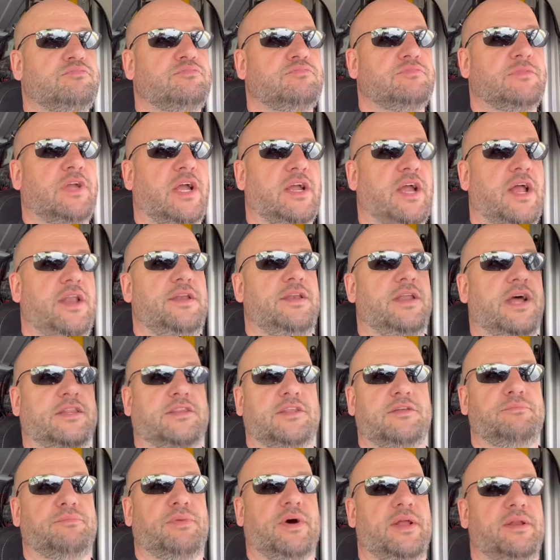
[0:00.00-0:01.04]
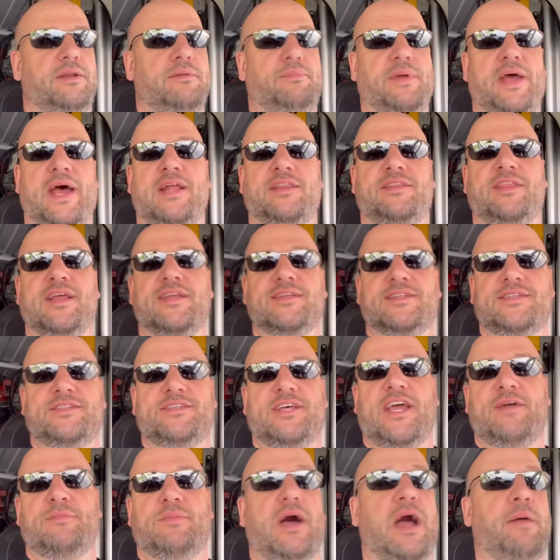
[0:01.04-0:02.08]
I got nothing but bad things to
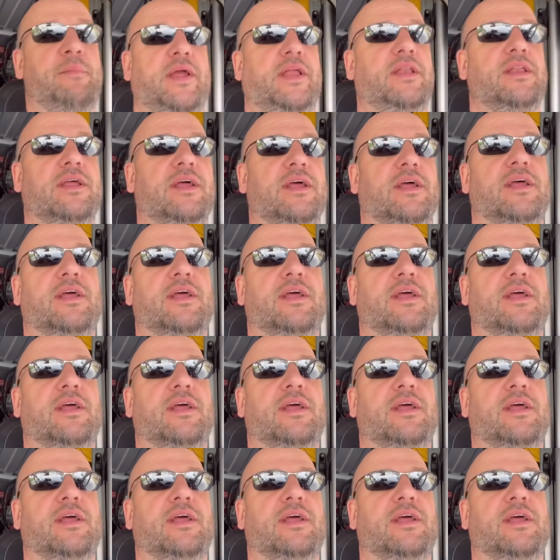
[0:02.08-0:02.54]
say, but I mean,